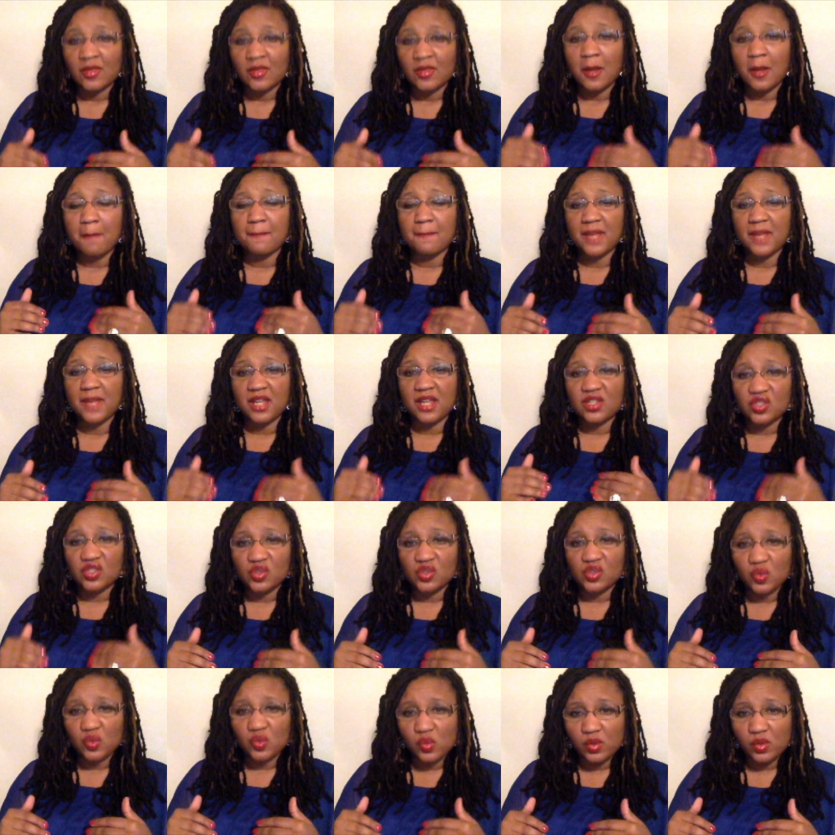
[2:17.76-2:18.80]
make
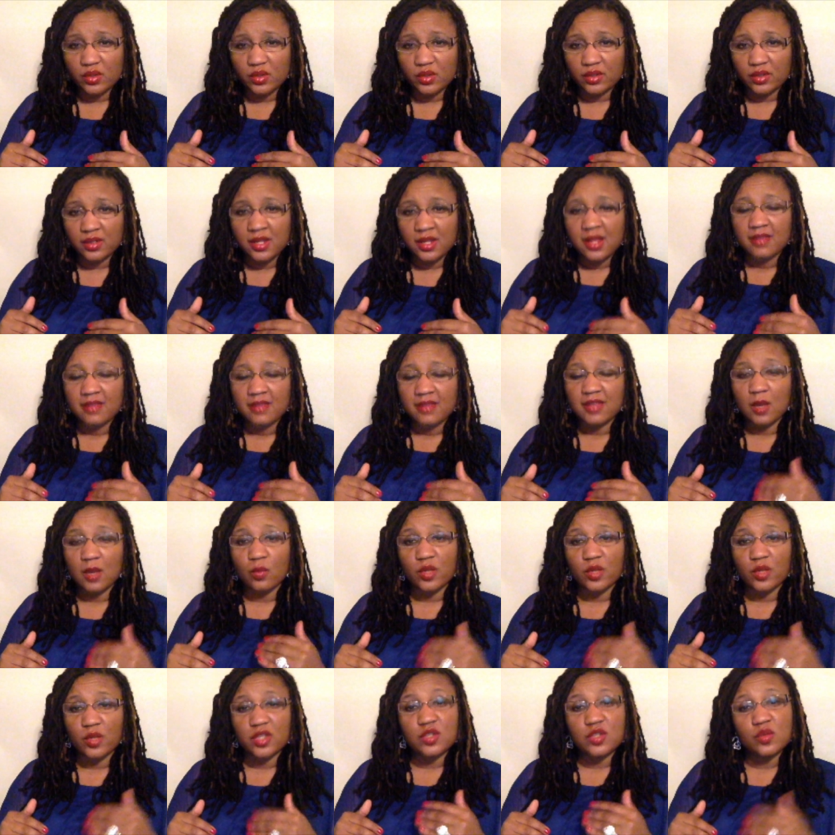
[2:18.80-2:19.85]
sure that
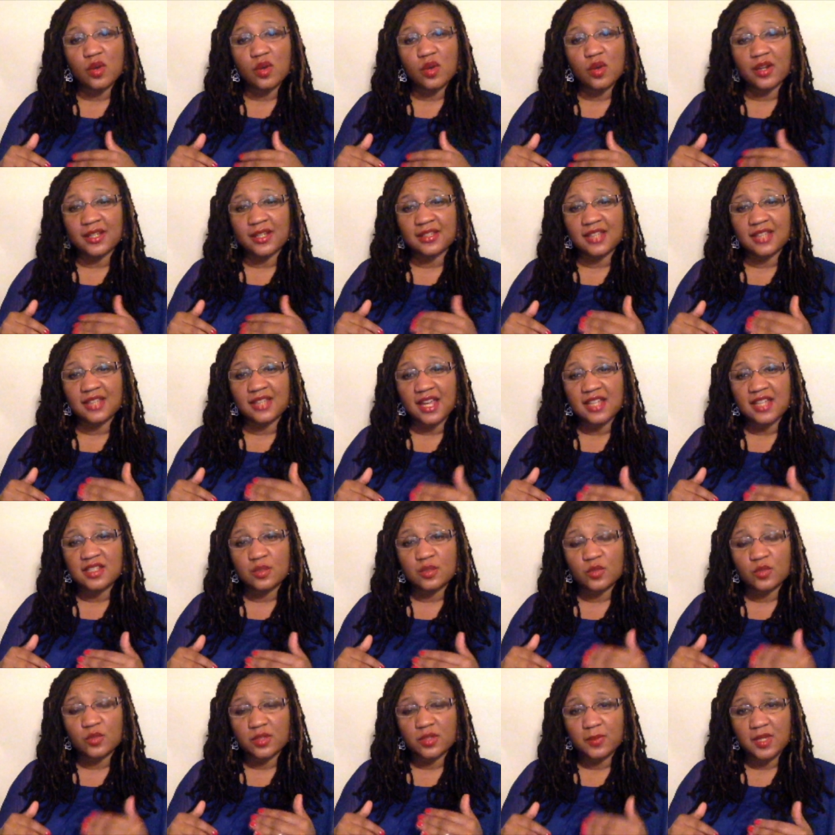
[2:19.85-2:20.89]
when you are engaging
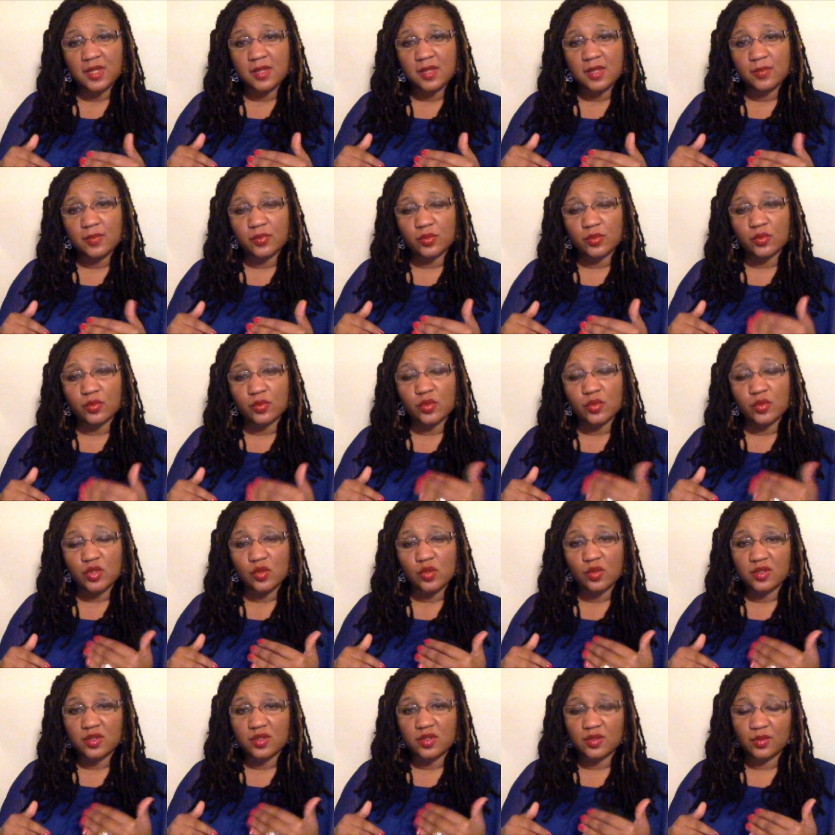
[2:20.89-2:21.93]
with people, you
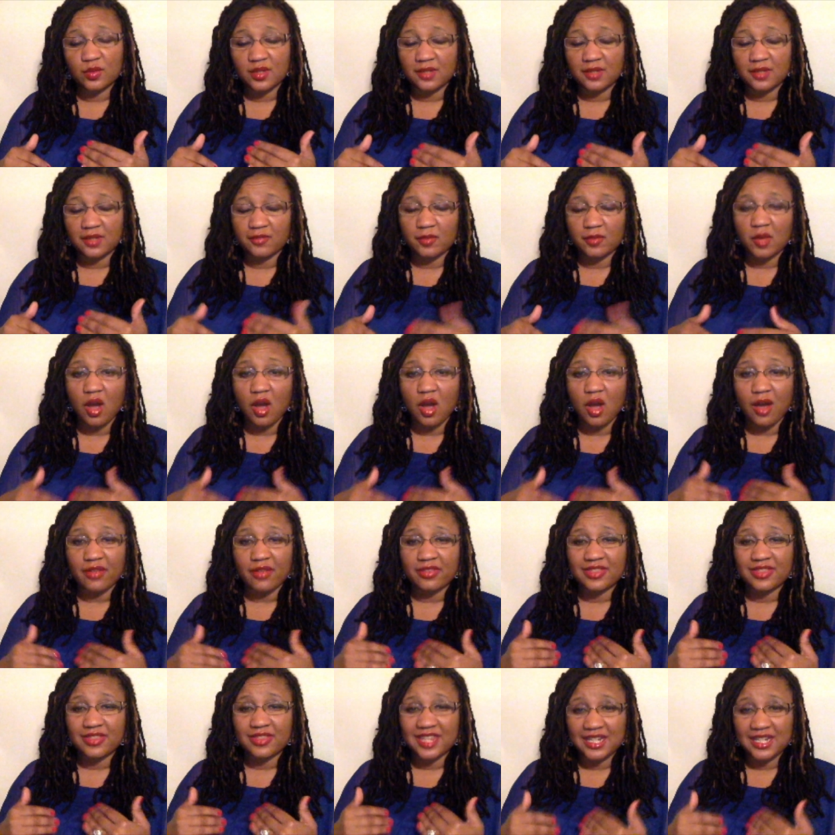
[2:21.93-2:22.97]
are doing it from an
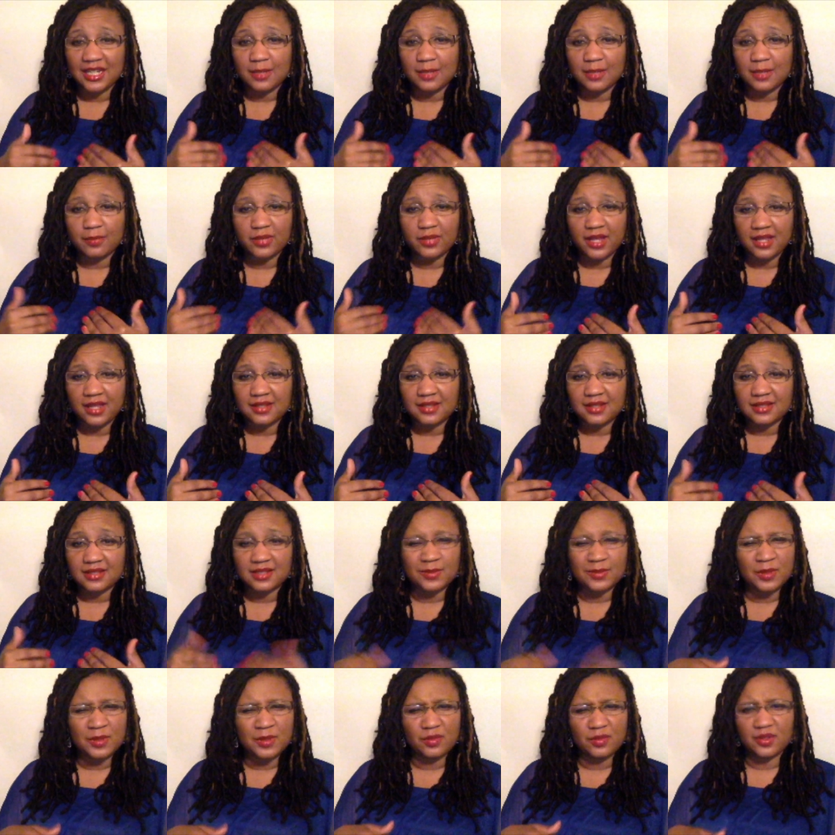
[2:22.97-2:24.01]
authentic place because
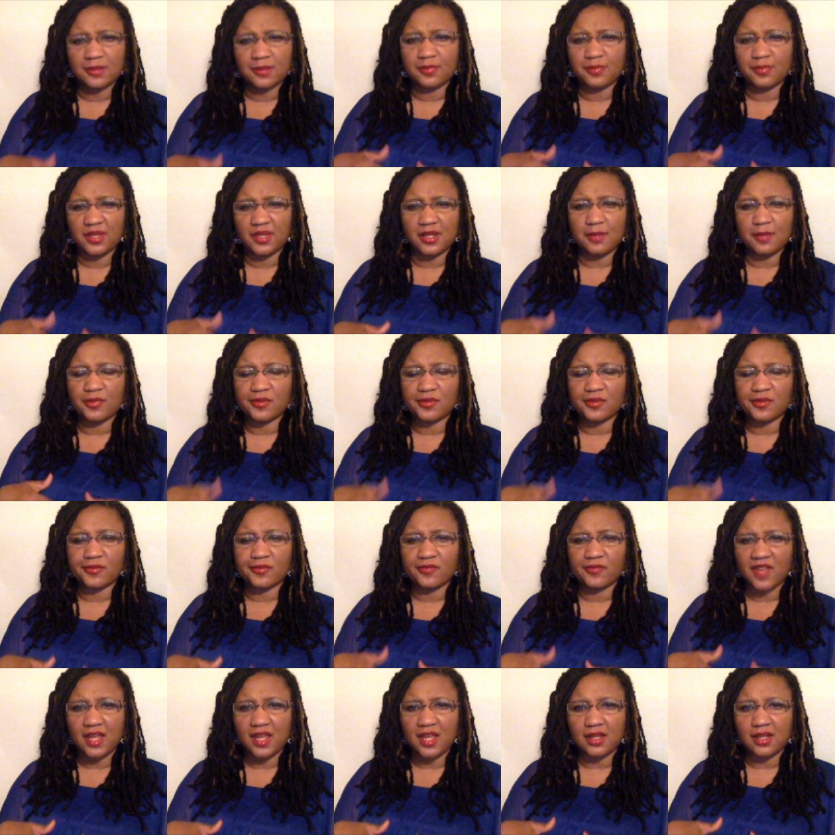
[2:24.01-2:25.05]
people can pick up on
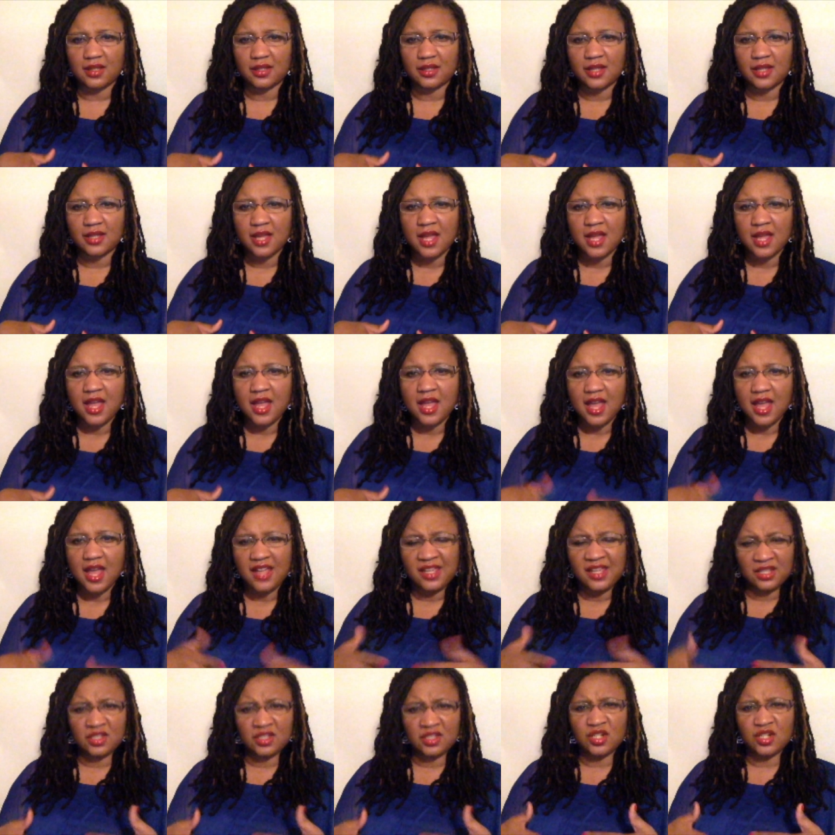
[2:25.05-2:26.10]
fake and
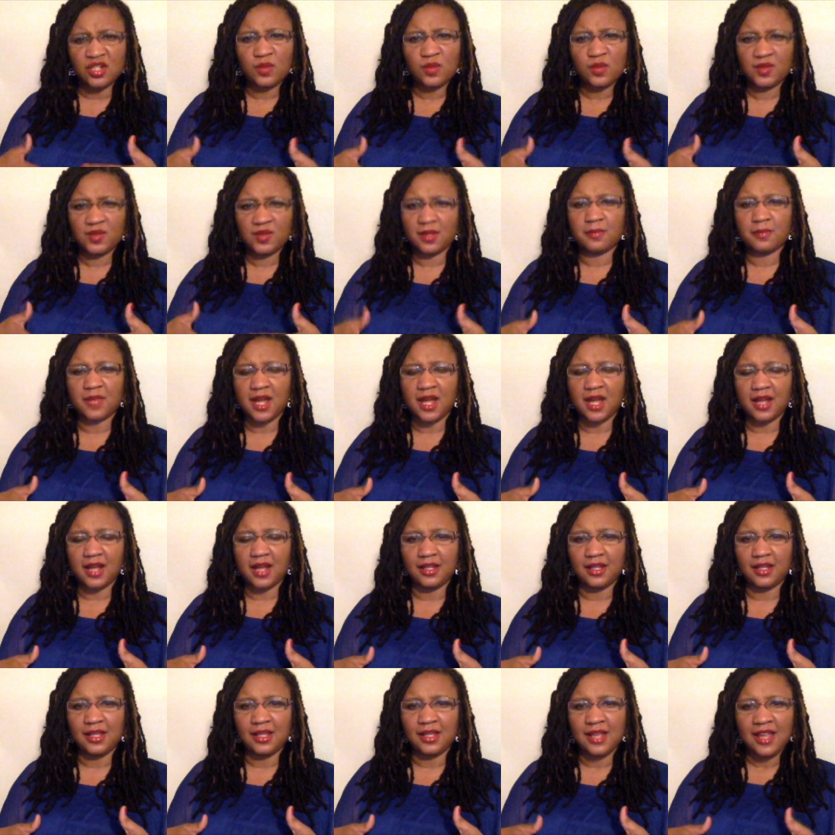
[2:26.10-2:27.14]
get to know
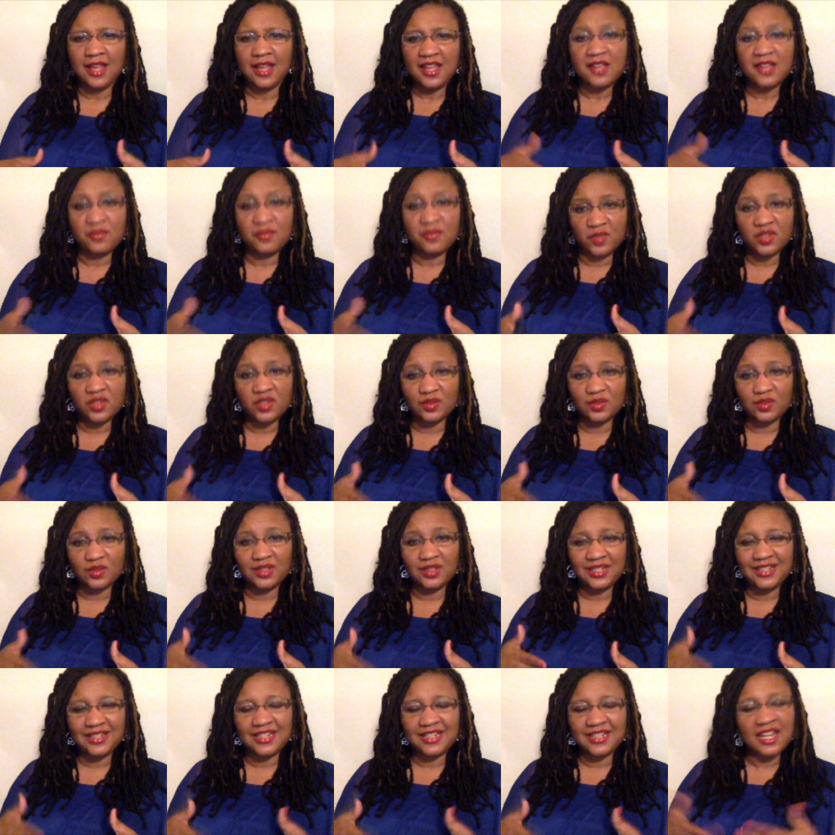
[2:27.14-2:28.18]
somebody.
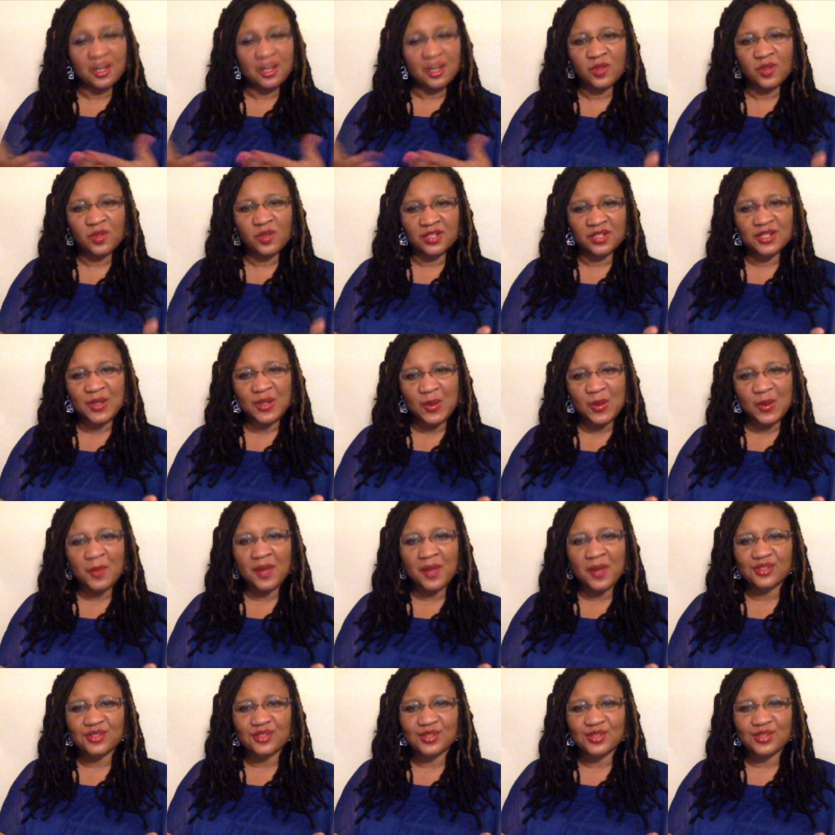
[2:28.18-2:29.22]
Eventually, they're going to want to know
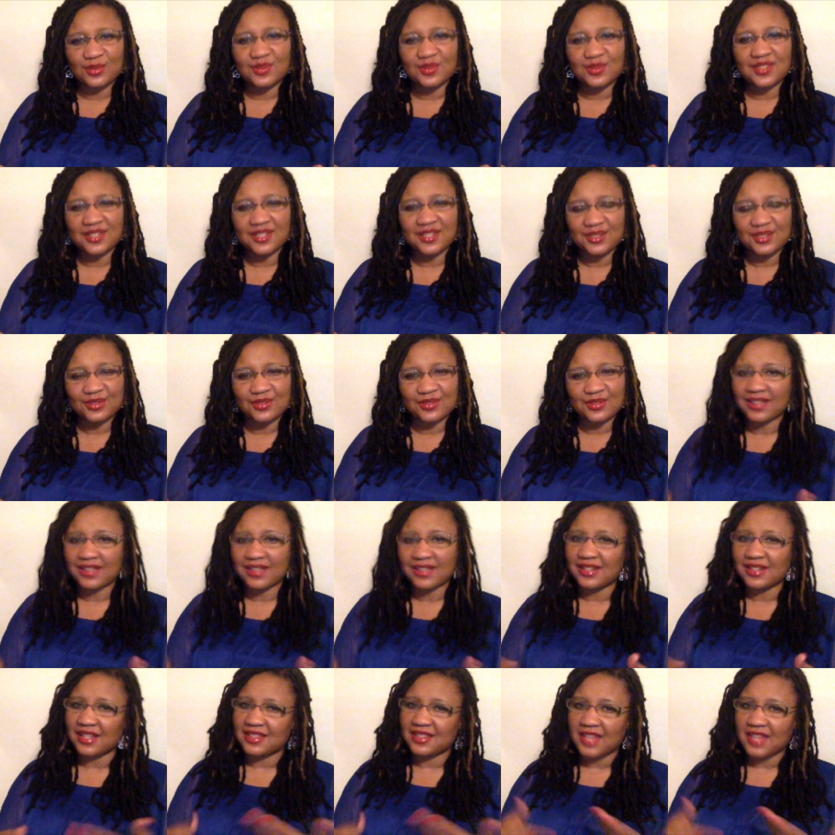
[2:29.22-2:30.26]
about you too, and
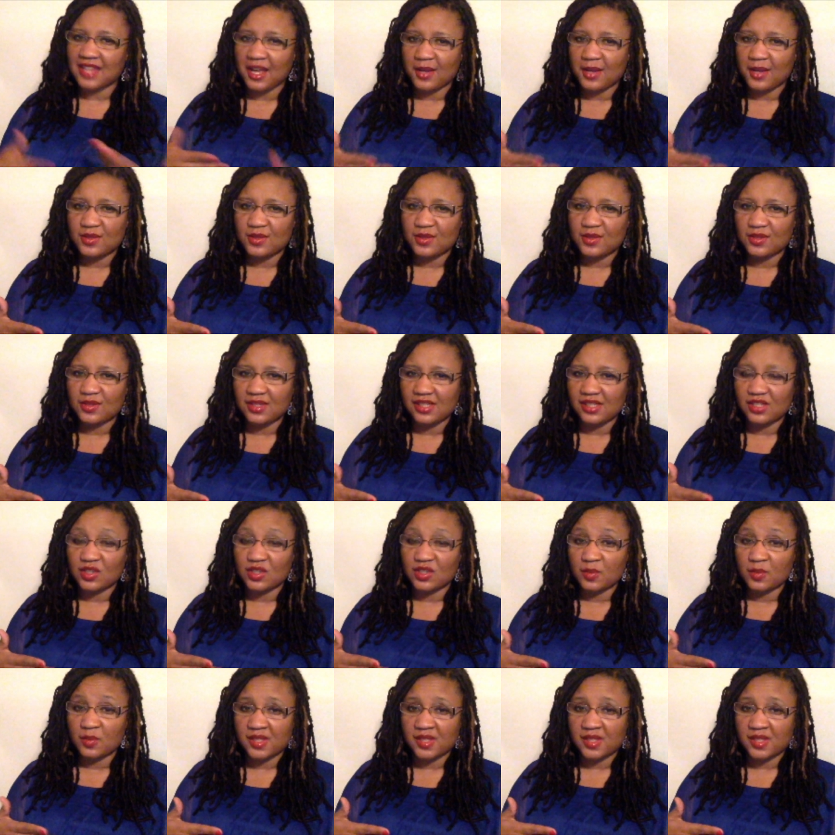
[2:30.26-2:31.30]
that's how you can get your
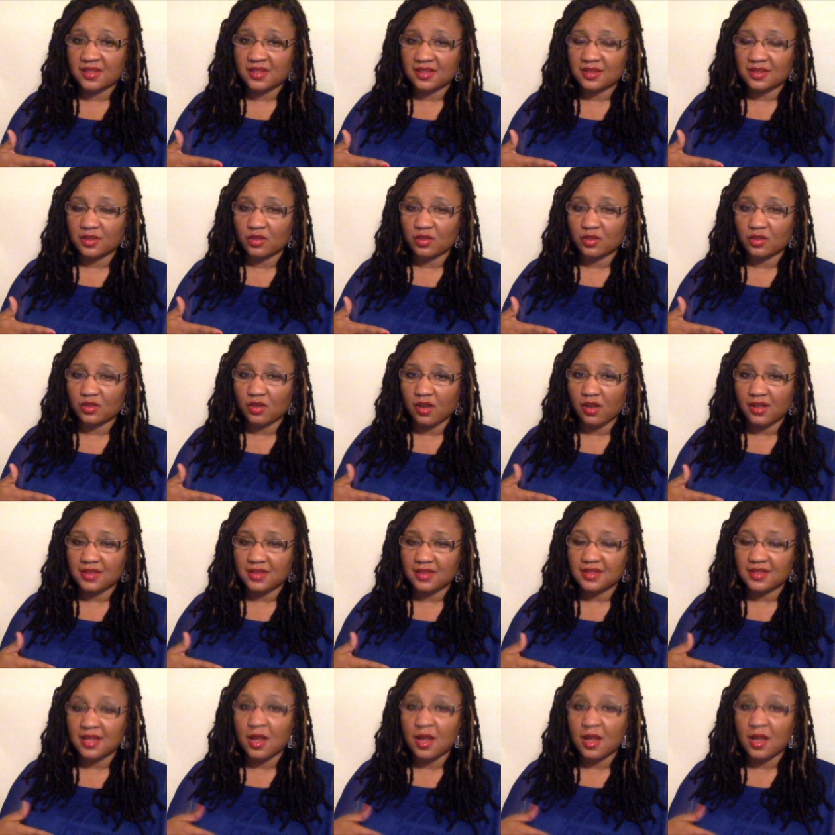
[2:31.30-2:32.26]
business across.